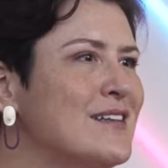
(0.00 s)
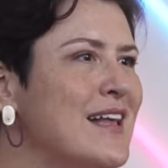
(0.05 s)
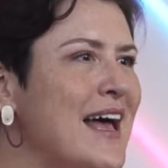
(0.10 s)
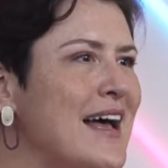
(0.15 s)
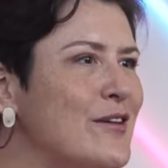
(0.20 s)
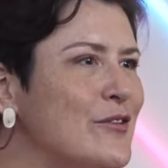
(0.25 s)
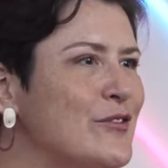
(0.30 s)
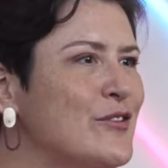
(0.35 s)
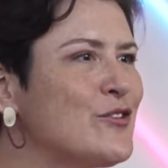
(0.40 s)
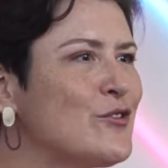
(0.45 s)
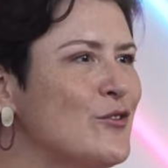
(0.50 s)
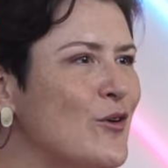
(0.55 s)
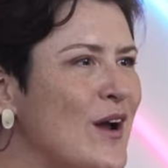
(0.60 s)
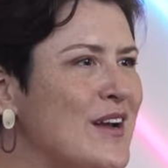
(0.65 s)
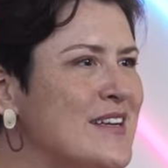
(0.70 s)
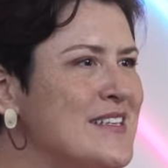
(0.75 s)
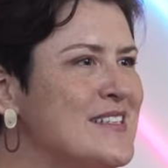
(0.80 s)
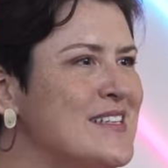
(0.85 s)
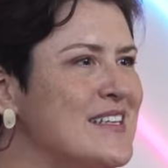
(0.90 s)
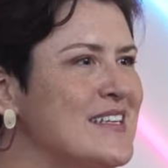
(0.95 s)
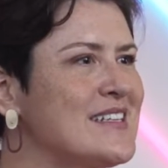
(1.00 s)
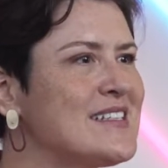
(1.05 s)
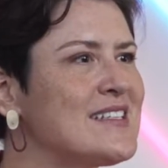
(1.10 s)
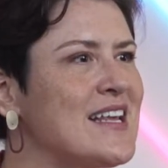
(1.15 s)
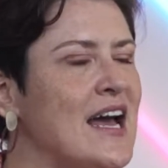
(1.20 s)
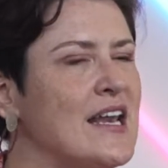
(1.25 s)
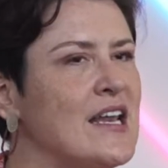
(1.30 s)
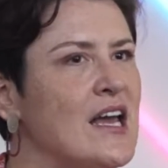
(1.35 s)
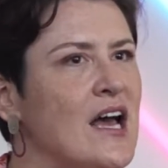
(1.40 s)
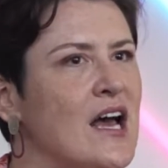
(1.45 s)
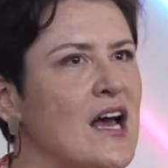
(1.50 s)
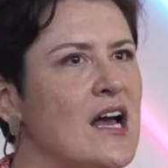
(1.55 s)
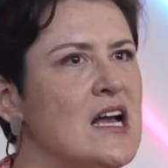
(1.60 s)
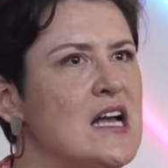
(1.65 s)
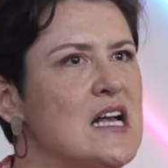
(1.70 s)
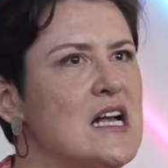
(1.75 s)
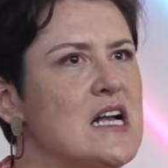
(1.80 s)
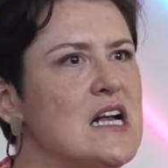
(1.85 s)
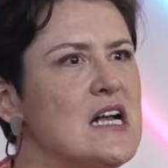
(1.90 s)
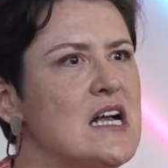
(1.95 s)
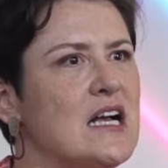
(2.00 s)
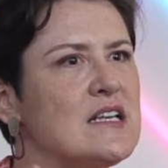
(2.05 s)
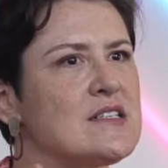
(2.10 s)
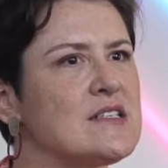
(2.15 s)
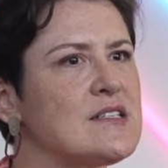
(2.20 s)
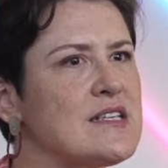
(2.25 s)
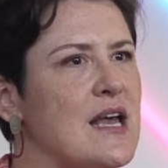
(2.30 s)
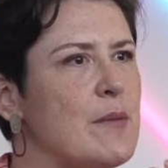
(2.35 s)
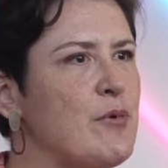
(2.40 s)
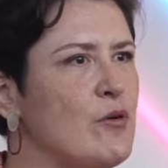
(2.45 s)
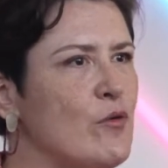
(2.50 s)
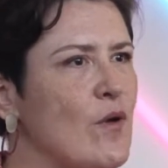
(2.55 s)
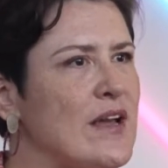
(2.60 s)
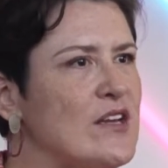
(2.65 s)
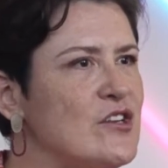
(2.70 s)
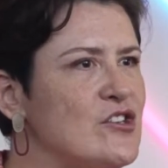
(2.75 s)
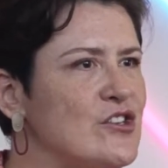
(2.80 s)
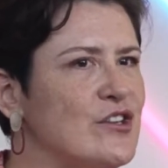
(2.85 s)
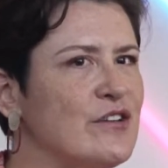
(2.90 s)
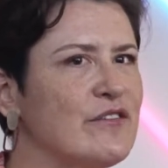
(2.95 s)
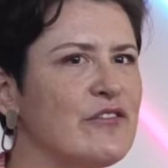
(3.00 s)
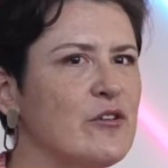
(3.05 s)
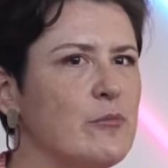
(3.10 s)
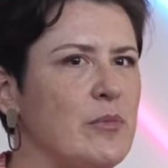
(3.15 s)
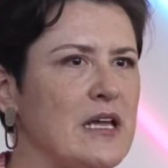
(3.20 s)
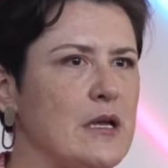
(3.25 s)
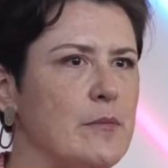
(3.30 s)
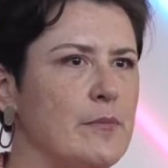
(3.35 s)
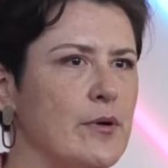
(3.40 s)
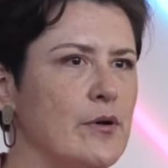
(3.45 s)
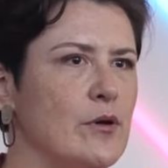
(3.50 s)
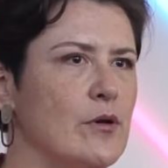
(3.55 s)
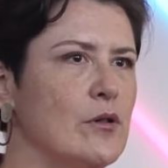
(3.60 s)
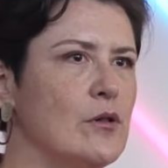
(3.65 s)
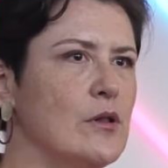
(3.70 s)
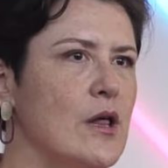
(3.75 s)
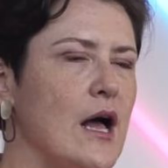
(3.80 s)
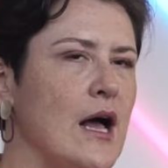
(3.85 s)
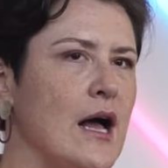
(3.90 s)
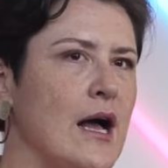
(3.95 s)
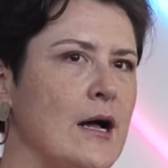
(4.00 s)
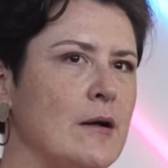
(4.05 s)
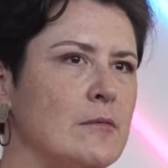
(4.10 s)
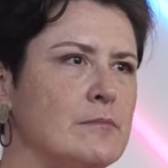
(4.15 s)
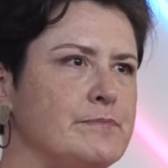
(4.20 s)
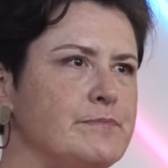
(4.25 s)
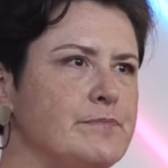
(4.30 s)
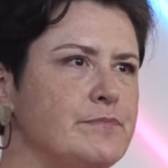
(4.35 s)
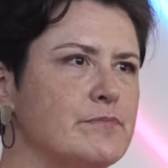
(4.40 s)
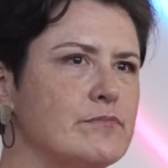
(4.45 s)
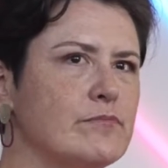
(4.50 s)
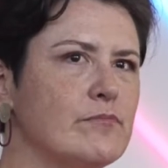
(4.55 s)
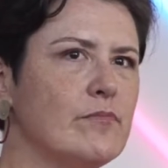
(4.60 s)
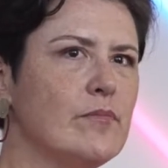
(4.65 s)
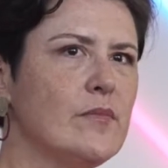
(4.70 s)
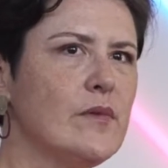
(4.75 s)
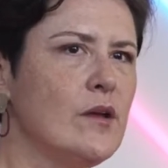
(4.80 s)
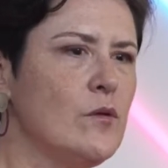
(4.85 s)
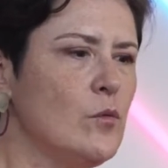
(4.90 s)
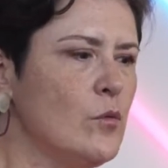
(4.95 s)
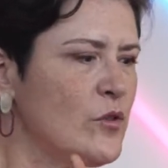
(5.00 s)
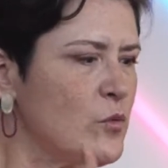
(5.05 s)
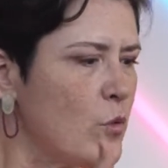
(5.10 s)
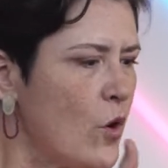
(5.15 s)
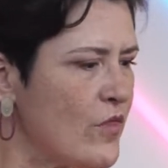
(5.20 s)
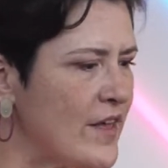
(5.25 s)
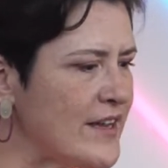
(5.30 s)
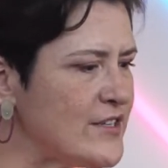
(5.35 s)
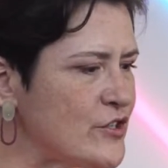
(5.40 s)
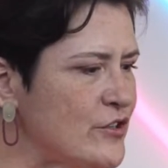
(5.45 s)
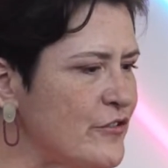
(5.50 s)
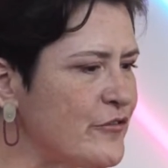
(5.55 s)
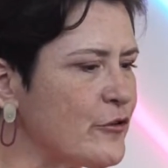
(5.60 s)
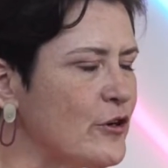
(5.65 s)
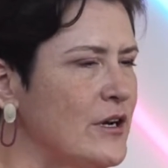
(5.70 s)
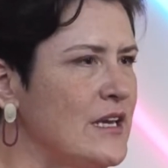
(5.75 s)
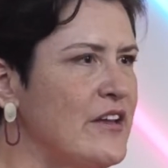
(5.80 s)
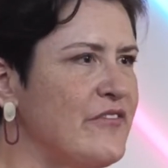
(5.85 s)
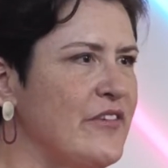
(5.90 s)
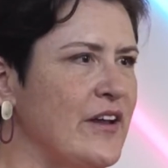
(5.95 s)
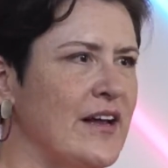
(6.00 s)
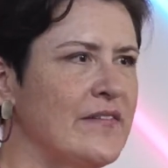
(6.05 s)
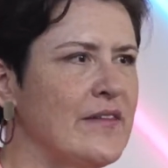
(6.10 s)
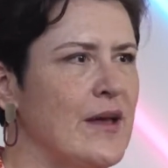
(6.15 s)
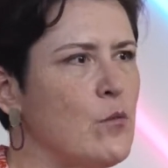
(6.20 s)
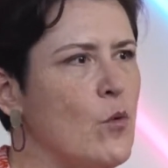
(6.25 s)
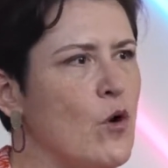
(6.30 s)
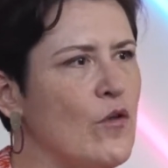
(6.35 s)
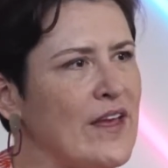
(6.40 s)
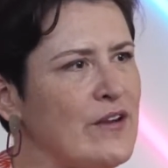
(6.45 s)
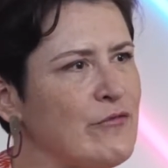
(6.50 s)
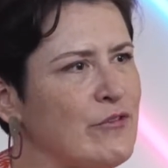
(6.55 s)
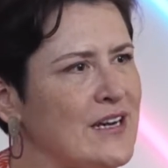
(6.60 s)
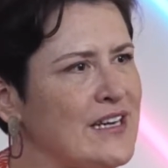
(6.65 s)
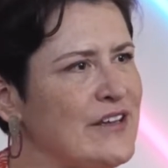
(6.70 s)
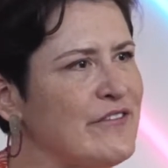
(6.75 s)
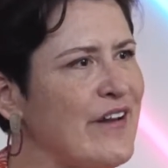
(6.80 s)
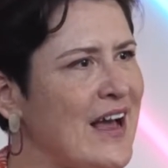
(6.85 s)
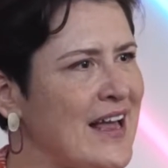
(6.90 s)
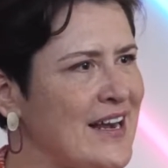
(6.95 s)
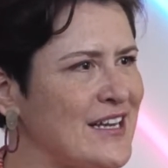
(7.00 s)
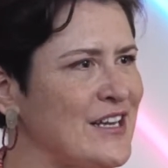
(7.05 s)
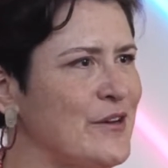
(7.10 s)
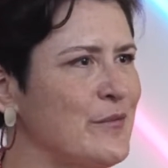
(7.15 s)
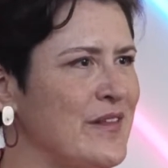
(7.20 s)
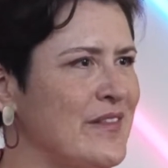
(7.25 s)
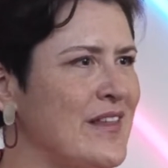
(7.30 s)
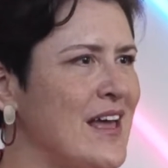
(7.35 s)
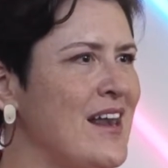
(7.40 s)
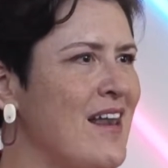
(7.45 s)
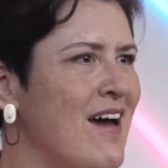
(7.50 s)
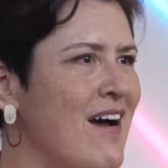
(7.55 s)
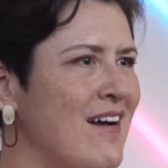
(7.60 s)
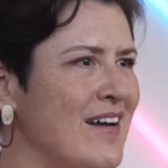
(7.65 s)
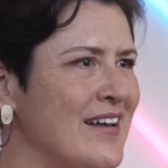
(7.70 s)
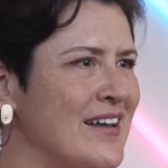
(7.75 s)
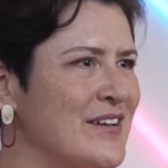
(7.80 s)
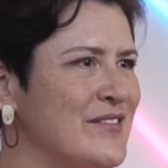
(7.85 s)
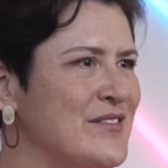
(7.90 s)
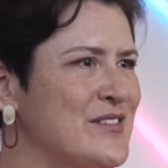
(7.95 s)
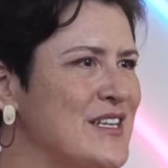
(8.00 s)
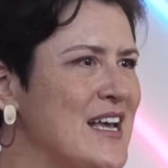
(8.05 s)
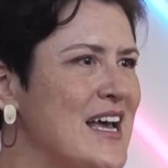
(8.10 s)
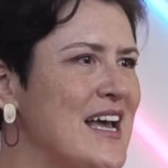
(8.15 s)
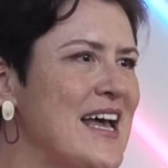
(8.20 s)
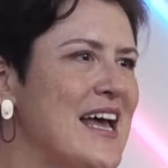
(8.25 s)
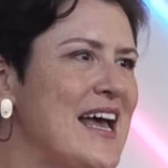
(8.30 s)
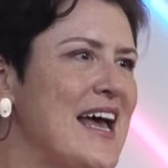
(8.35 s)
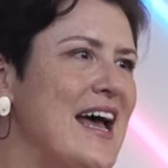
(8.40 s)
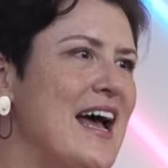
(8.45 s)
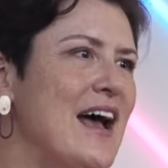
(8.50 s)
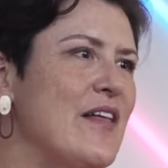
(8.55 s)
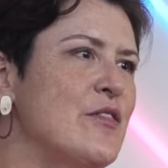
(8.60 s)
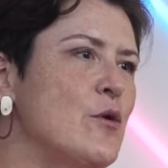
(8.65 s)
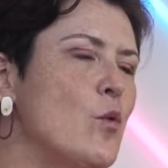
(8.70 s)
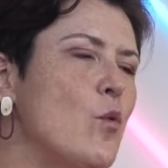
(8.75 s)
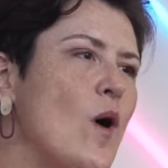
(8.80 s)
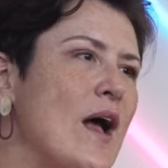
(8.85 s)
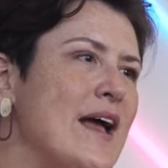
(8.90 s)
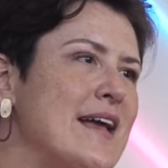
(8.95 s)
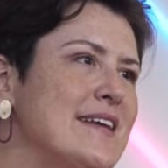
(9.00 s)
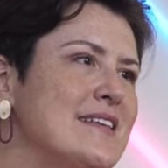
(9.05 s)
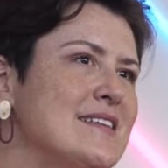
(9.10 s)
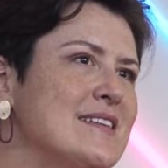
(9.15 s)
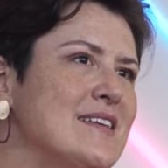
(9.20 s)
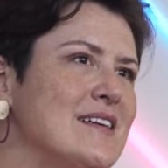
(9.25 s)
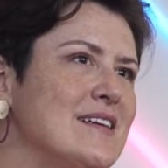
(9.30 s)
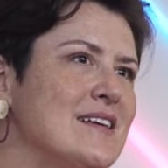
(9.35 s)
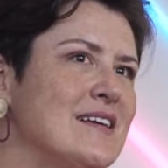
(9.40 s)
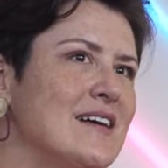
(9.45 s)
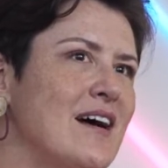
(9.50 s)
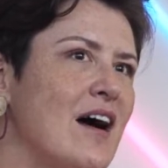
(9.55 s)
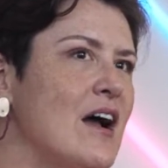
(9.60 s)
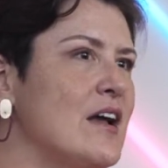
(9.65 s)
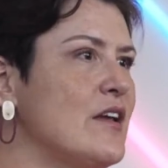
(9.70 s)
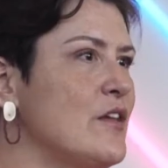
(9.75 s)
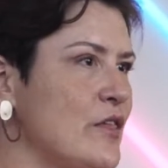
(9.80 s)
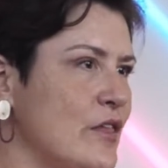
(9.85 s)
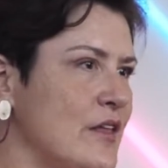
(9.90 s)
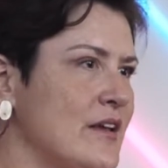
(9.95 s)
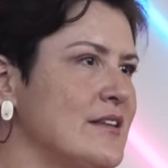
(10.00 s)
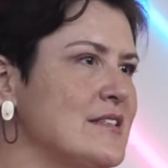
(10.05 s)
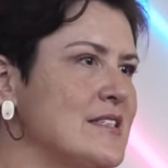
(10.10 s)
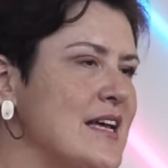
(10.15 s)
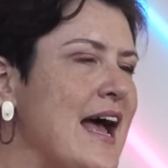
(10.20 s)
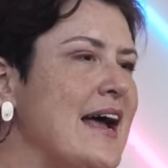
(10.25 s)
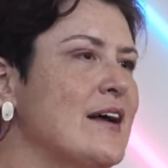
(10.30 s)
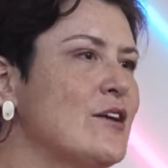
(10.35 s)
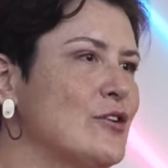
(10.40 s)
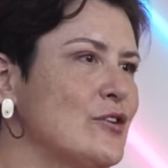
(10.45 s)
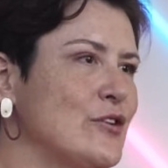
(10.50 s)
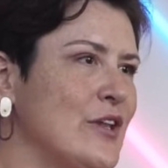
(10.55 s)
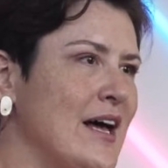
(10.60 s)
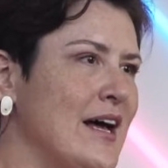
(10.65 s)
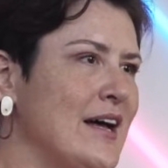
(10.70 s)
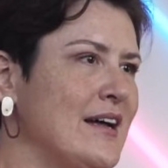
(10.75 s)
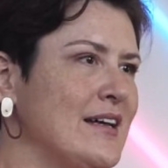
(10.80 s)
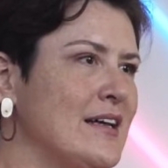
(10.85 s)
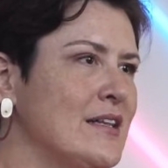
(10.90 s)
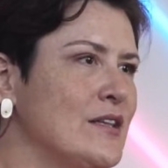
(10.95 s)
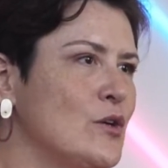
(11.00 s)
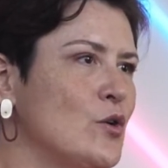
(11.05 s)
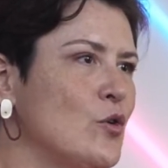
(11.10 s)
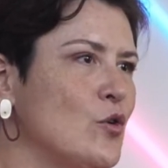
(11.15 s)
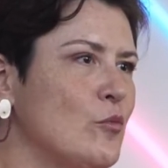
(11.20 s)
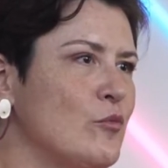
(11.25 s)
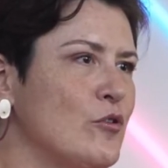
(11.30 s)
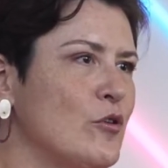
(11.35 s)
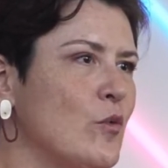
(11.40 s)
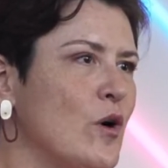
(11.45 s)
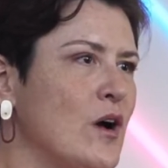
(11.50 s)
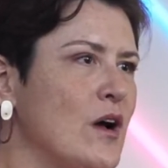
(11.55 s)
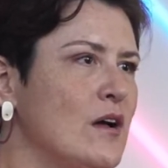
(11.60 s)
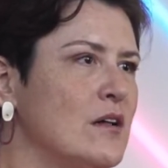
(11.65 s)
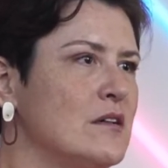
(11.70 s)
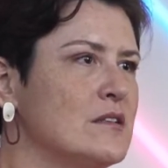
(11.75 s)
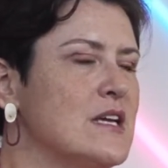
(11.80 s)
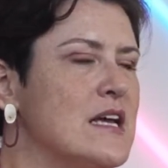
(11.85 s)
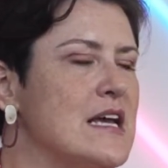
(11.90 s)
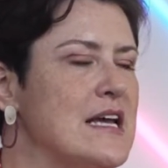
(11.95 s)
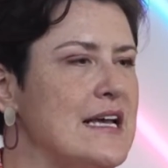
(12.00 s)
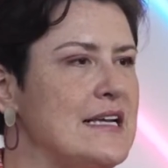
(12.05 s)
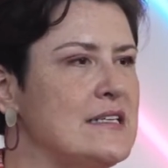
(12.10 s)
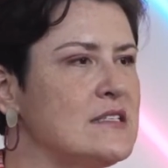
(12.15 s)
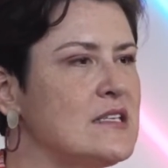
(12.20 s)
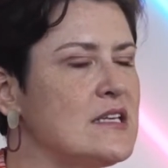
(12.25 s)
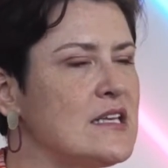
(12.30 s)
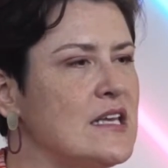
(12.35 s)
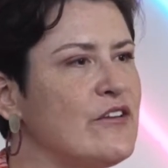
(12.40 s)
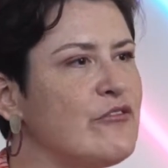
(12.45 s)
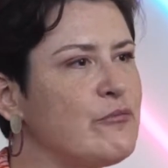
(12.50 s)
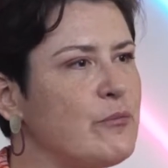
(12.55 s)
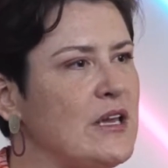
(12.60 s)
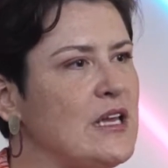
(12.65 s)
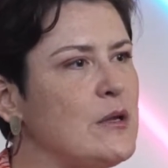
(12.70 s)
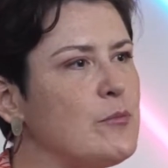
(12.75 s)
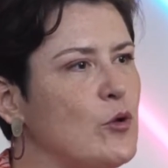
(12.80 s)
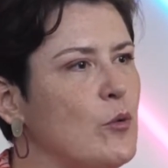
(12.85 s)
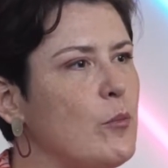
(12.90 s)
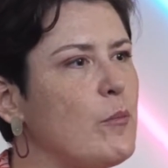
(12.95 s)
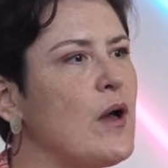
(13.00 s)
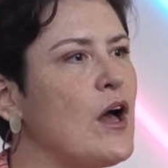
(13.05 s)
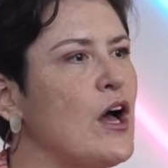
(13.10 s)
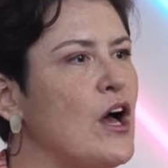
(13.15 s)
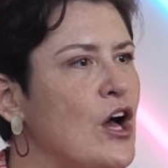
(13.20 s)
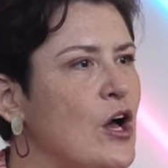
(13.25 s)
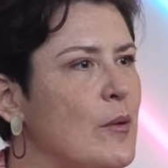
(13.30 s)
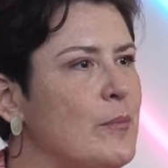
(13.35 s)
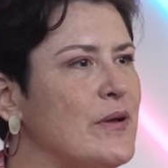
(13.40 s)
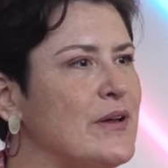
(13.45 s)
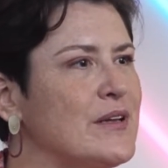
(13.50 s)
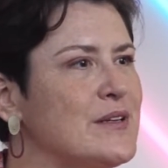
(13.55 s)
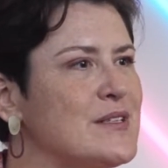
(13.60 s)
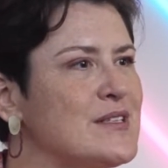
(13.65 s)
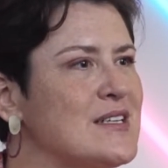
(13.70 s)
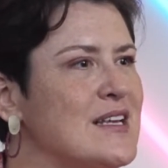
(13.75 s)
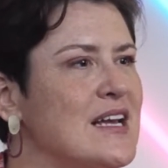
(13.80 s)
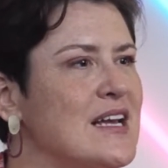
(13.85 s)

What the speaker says: health crisis and a separation for people with what they do for a living and then what they really value in their lives. The way to, I think, tackle that in the corporate world is to give people purpose.